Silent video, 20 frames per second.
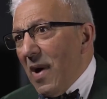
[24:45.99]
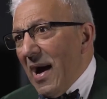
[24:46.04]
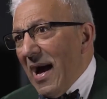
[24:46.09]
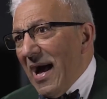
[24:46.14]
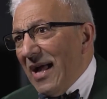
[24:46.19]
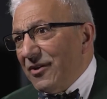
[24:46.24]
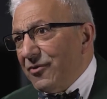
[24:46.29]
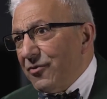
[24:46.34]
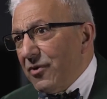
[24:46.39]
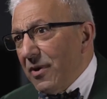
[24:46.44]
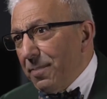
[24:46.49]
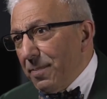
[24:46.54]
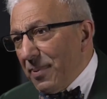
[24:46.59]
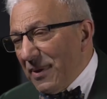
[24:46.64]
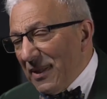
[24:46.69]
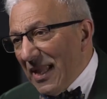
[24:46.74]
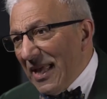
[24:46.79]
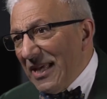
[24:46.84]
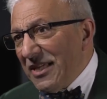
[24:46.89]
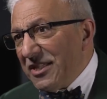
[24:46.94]
and
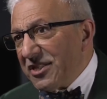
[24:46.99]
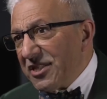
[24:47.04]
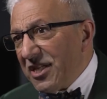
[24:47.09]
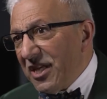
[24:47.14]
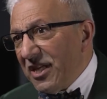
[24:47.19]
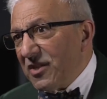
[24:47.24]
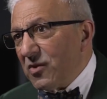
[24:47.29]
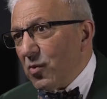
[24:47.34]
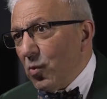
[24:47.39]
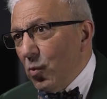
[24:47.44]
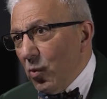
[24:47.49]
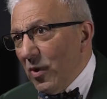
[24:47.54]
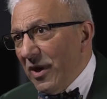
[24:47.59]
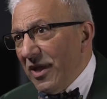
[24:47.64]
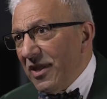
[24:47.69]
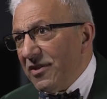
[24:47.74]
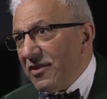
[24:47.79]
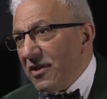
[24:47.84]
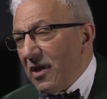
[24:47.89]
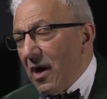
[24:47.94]
replace it
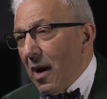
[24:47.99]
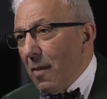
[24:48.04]
with